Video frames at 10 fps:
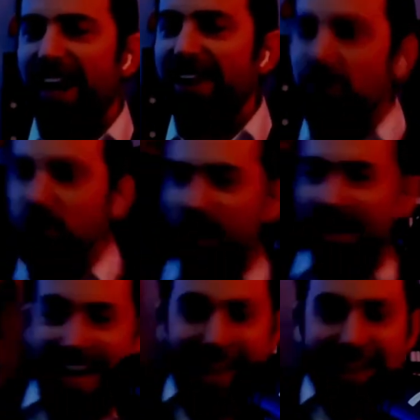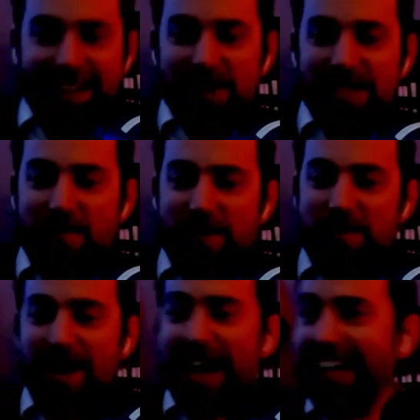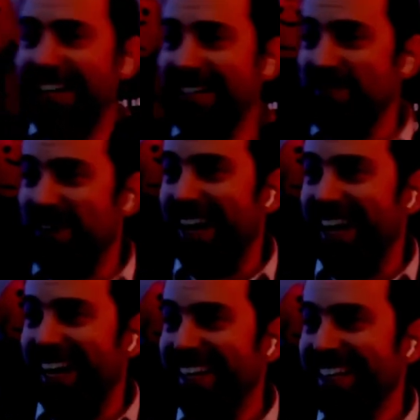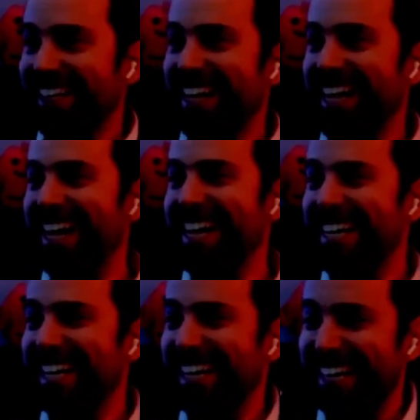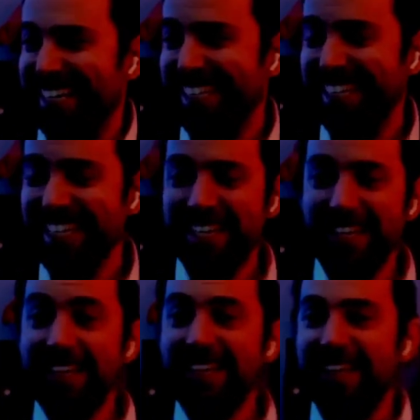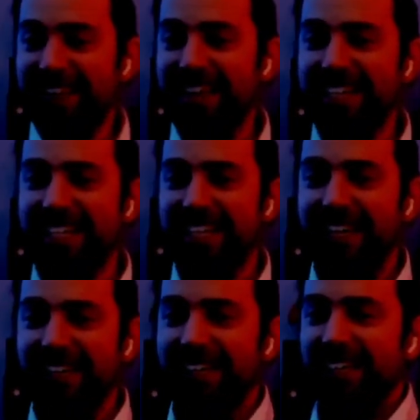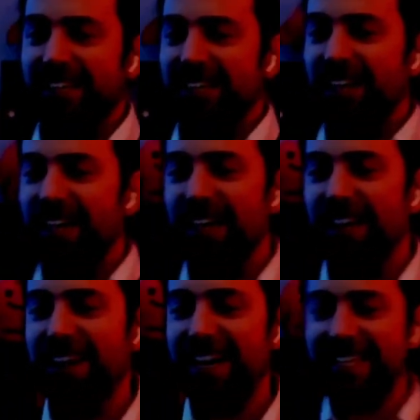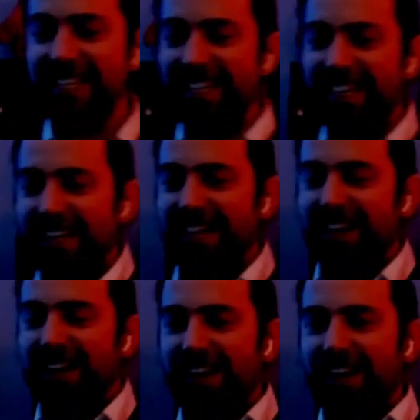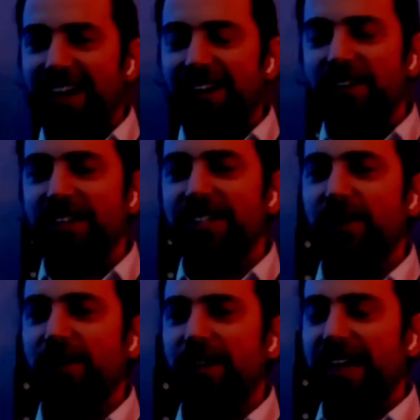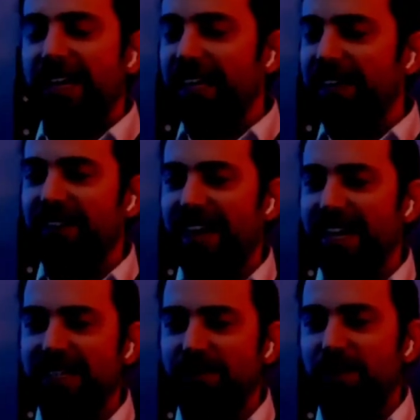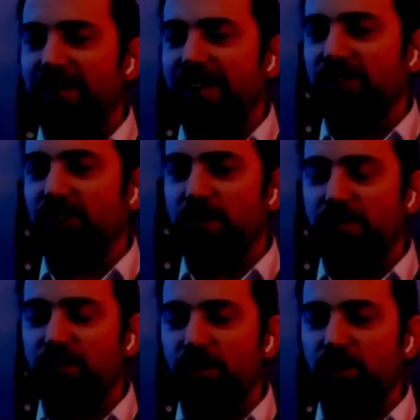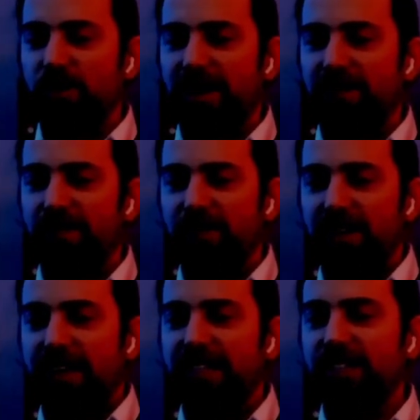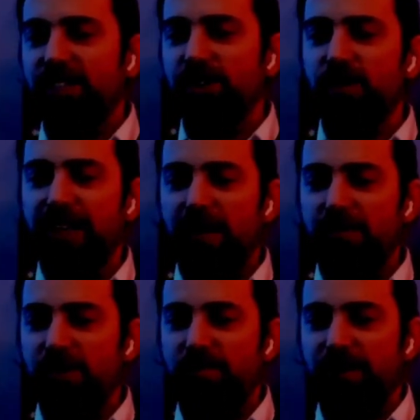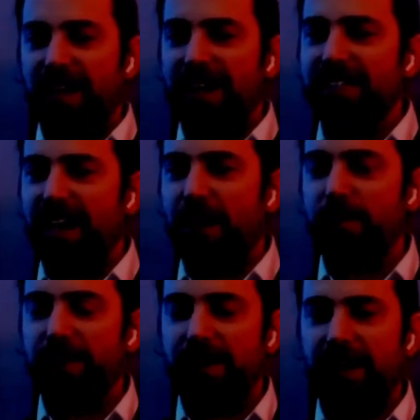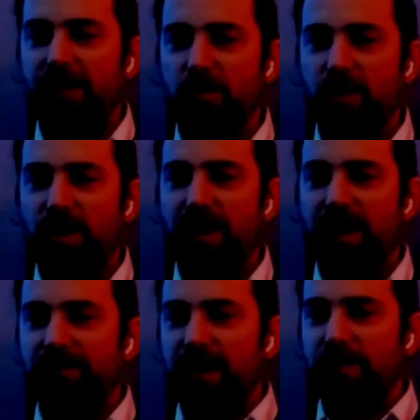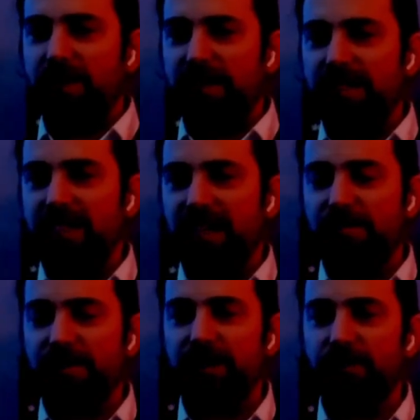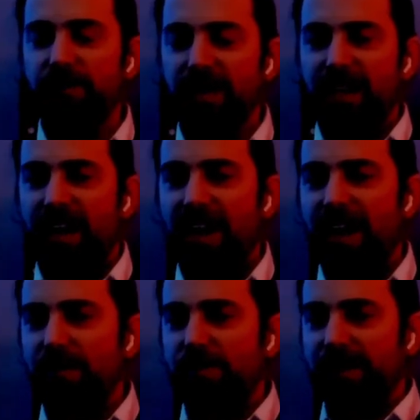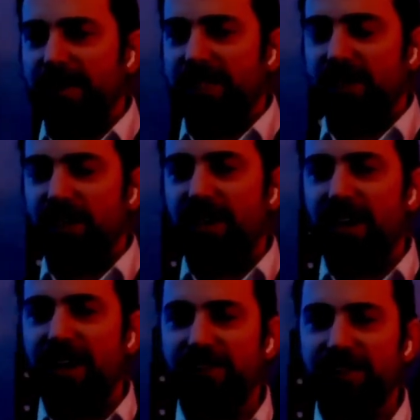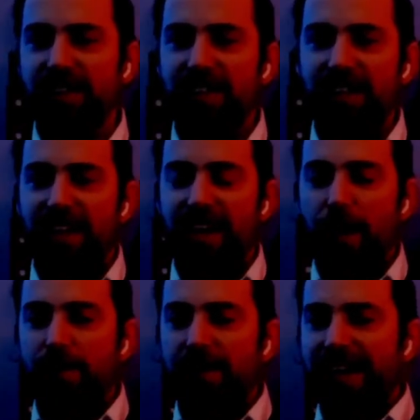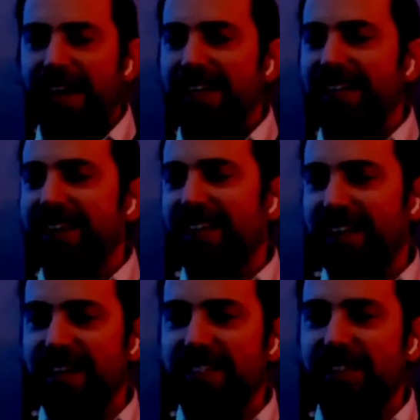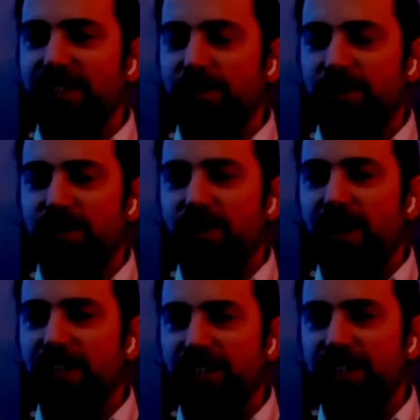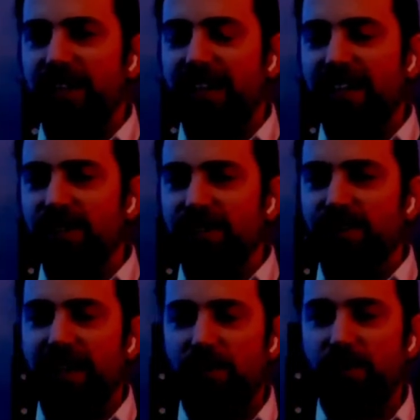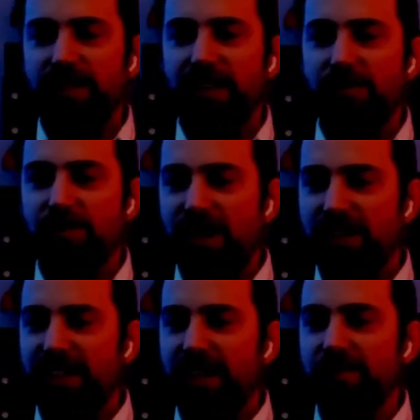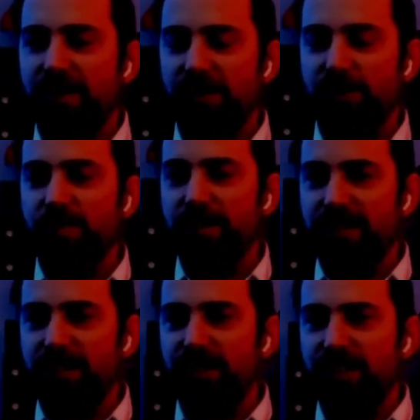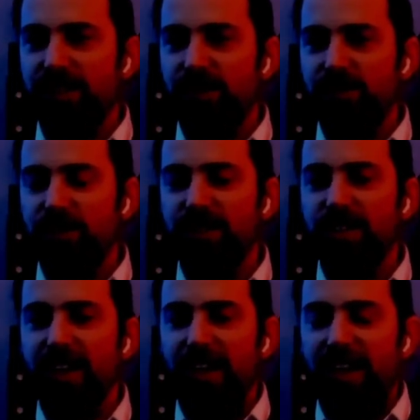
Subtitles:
And then one hand goes up in the back, and it's mine. he's, he's like, "That's it? That's it? All right." So he didn't even ask me if I've drawn before or whatever. He said, "Dude, what games do you play?" I said, "I play Warcraft. I play Diablo. I play StarCraft. I play anything that has to do with strategy. And I also like real time strategy games and third person shooters."